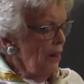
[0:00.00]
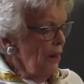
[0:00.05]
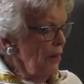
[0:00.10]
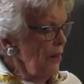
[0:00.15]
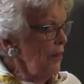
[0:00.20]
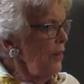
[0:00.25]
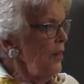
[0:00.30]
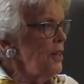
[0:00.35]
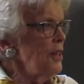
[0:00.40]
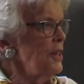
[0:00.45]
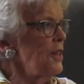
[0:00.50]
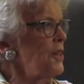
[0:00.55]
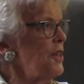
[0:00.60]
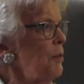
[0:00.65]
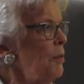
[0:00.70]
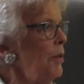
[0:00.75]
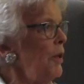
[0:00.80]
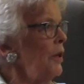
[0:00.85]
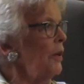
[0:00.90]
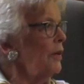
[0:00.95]
this
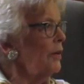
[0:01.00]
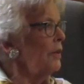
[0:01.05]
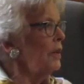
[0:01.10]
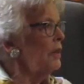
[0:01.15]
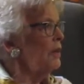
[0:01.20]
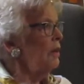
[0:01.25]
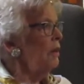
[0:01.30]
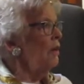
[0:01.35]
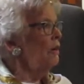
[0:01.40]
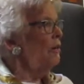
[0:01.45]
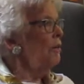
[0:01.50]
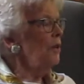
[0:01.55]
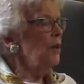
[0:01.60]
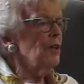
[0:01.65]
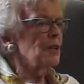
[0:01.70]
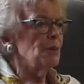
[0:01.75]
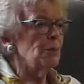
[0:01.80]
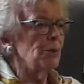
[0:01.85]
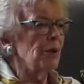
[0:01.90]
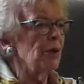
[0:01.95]
disappeared, along with
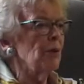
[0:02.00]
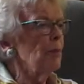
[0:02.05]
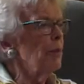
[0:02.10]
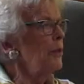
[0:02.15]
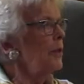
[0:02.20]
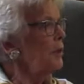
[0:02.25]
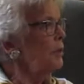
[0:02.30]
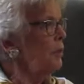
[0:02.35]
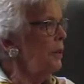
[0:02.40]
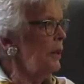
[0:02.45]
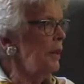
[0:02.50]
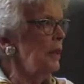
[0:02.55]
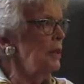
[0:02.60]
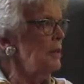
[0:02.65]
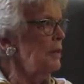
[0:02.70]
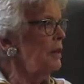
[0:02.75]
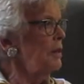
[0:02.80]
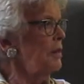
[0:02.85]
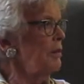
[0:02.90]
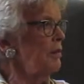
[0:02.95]
his prayer book and beads
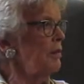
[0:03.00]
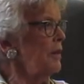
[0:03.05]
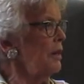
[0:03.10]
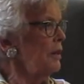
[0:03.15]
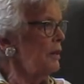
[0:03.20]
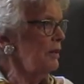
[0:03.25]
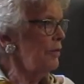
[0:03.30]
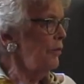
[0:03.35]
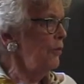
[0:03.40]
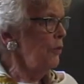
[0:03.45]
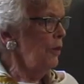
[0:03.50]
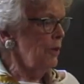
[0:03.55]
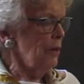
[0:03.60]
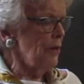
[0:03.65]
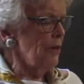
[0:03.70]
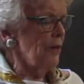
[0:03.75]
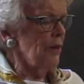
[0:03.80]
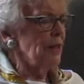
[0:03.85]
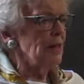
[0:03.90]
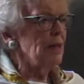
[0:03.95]
and a few other
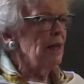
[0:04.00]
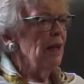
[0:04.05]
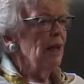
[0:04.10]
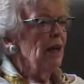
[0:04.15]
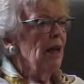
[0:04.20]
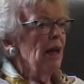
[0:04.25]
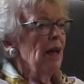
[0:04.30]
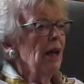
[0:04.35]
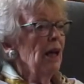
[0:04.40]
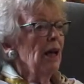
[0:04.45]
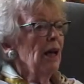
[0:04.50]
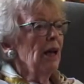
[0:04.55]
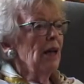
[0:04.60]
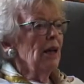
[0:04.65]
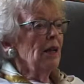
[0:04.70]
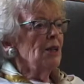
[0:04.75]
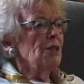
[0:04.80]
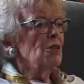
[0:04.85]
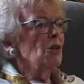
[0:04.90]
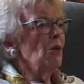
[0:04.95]
things.
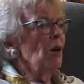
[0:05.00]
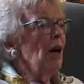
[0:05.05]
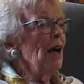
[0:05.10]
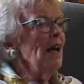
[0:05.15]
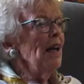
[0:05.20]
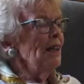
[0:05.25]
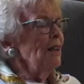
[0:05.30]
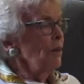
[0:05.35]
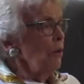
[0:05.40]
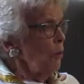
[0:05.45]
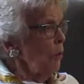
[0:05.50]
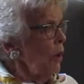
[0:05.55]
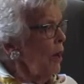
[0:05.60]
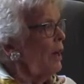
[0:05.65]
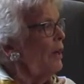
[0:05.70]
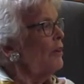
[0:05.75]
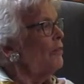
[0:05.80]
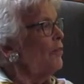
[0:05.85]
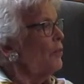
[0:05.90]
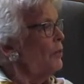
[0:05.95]
So I had
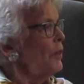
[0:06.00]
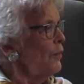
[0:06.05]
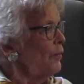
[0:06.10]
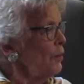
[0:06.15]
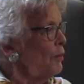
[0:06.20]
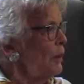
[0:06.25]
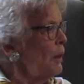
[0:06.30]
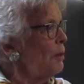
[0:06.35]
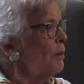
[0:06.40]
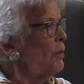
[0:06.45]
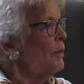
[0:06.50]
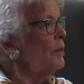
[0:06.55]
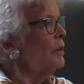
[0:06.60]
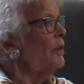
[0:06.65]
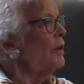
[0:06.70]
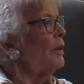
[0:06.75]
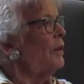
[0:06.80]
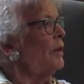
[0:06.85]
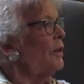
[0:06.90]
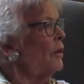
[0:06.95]
inquired from different people,
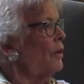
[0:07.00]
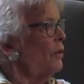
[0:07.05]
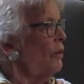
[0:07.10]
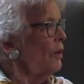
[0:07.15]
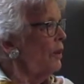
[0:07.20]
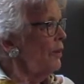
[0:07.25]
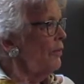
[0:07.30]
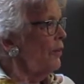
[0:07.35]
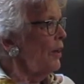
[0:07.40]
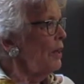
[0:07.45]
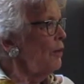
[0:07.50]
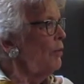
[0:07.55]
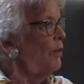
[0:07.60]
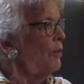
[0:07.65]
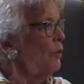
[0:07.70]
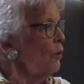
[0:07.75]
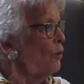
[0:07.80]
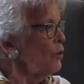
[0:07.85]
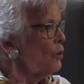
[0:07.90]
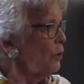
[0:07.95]
you know, if anyone
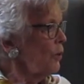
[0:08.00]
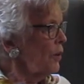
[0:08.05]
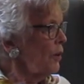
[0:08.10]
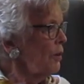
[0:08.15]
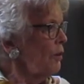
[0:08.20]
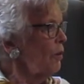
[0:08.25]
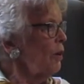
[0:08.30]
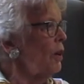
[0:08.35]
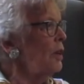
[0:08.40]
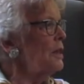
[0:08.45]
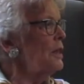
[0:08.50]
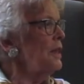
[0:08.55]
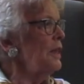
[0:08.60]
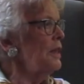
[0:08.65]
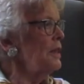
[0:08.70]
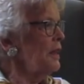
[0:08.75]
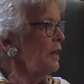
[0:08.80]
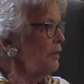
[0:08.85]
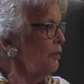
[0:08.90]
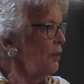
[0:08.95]
knows where the cross
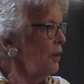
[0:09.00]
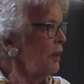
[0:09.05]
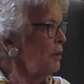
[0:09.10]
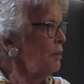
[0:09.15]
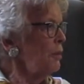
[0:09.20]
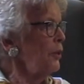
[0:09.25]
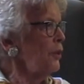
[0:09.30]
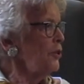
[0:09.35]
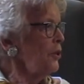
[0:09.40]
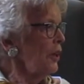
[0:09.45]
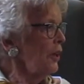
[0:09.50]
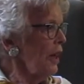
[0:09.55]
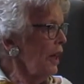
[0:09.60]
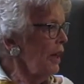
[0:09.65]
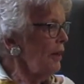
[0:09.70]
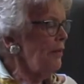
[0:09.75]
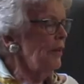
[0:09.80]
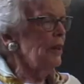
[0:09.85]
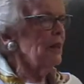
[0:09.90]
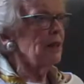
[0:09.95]
is, I really appreciate
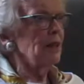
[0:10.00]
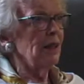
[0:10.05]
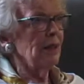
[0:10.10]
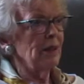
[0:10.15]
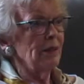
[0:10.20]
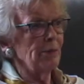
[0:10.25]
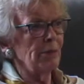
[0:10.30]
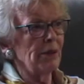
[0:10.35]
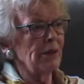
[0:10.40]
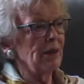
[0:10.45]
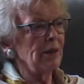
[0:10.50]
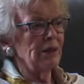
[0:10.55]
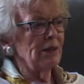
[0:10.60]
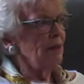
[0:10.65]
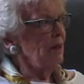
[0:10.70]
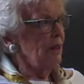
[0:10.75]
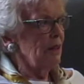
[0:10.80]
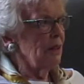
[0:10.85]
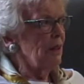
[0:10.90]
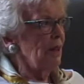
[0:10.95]
having it, but
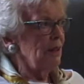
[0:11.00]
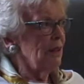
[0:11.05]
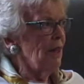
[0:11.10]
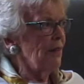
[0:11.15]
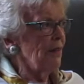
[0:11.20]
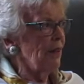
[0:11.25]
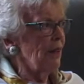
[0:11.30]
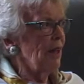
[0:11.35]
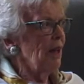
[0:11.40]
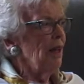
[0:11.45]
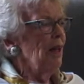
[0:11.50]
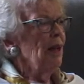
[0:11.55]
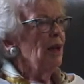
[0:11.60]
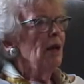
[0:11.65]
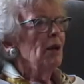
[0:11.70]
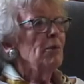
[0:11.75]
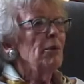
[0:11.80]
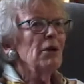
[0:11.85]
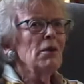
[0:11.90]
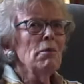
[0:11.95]
nothing.
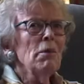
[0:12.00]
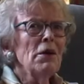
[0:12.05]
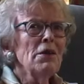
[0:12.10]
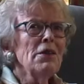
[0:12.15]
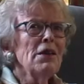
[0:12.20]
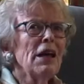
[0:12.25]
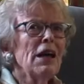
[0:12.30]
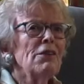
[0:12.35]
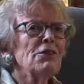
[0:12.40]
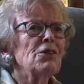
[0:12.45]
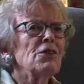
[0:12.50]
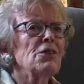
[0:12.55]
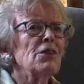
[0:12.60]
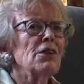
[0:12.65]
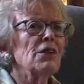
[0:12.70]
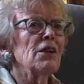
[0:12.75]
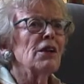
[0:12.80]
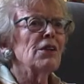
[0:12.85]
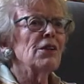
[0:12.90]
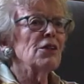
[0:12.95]
But a month
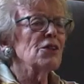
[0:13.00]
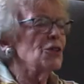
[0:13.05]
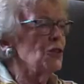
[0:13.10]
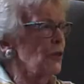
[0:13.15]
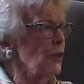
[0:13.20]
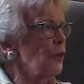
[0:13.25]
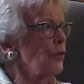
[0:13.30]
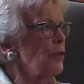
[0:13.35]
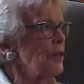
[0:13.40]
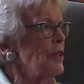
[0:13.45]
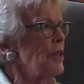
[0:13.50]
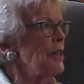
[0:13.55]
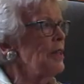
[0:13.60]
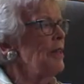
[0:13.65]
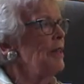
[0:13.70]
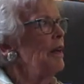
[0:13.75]
after the service,